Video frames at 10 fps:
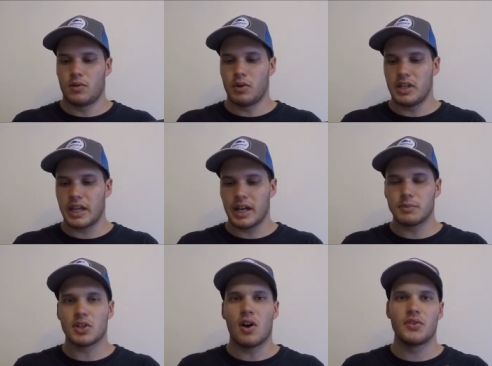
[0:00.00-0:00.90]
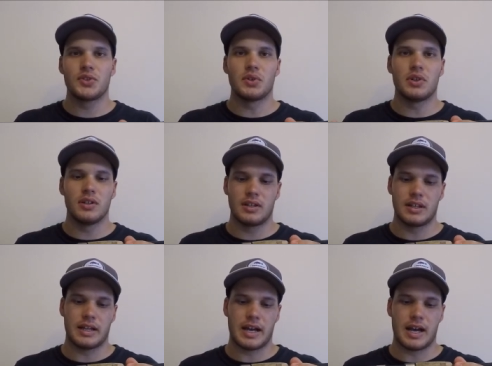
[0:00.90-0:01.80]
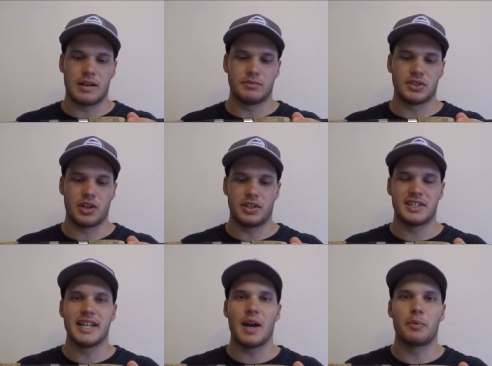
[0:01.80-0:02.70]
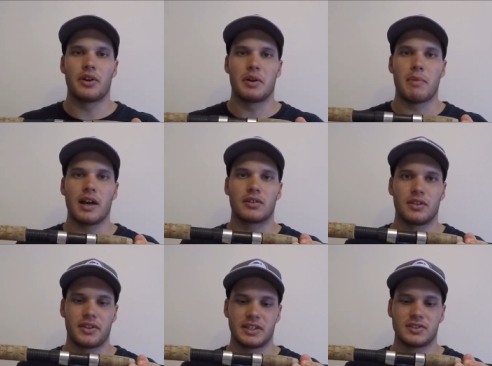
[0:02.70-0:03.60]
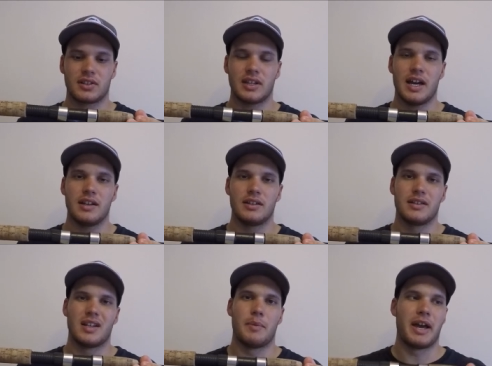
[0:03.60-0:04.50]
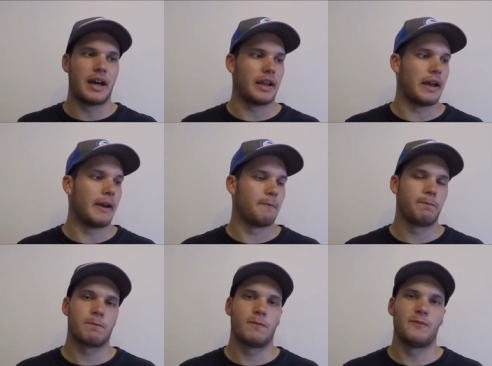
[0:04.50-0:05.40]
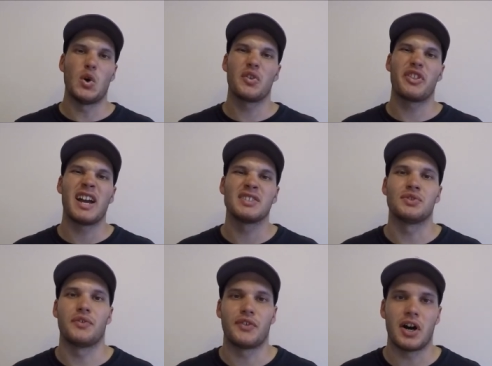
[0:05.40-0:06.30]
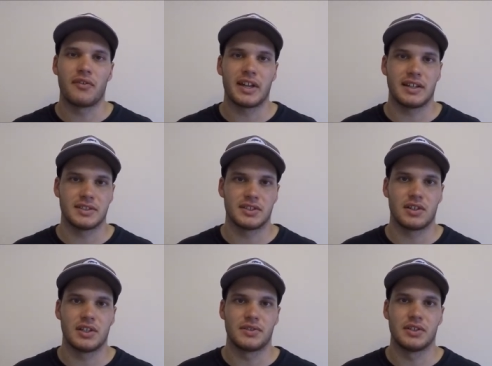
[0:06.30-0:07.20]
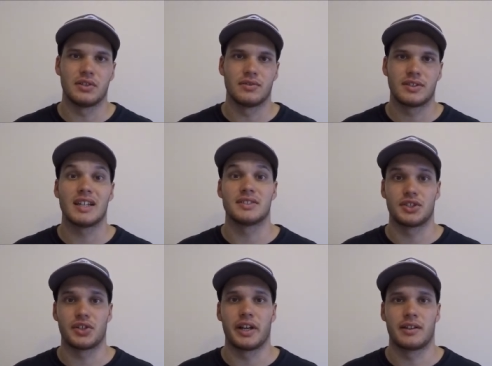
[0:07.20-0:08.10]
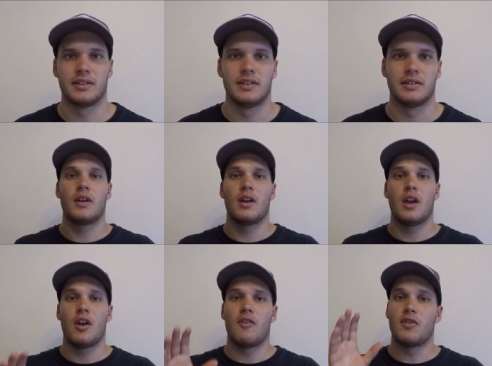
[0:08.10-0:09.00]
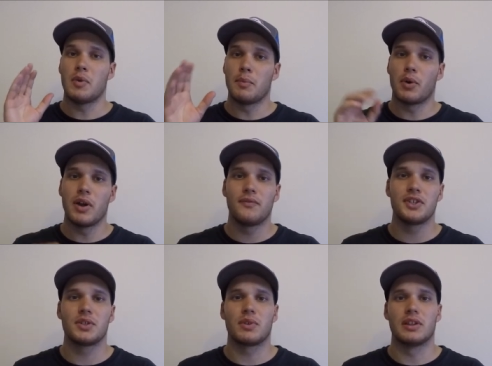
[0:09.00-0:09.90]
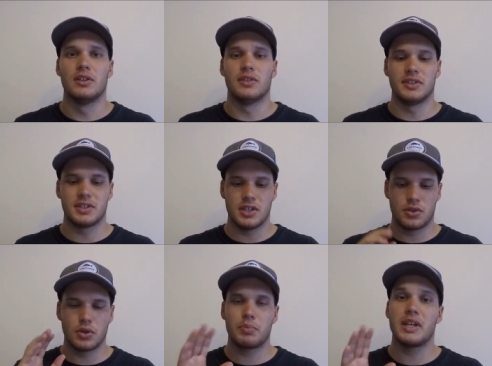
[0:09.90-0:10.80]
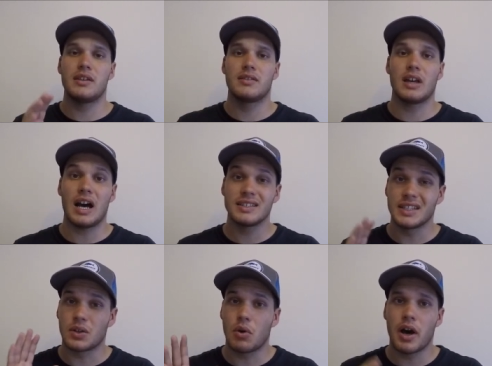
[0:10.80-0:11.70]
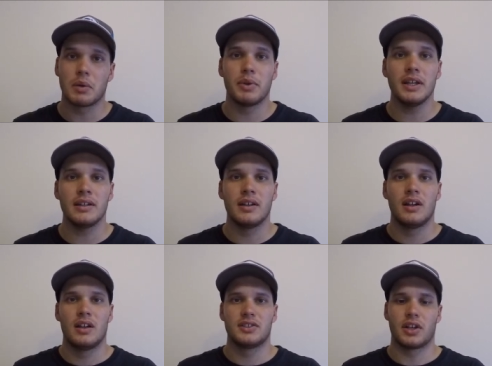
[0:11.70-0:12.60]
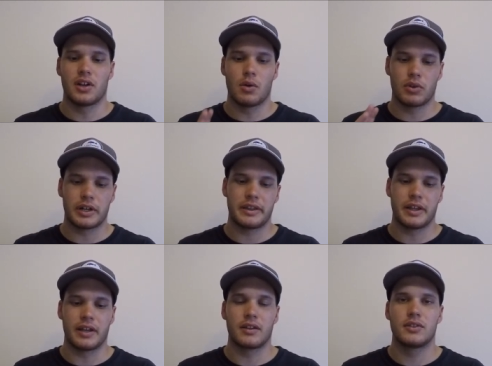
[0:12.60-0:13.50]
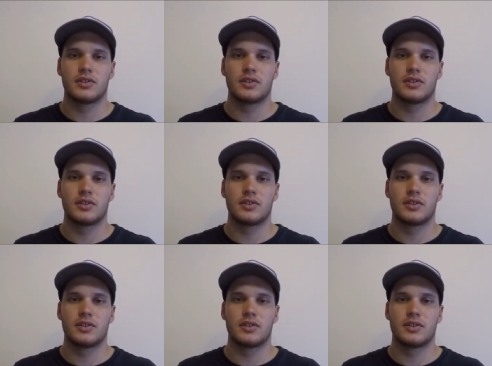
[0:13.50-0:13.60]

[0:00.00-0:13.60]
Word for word: When you get up to offshore, um, so your snapper and mackerel and things like that, about a four thousand or five thousand size reel does the trick. Remember, when fishing with lures, you could be casting quite a bit, so you don't want anything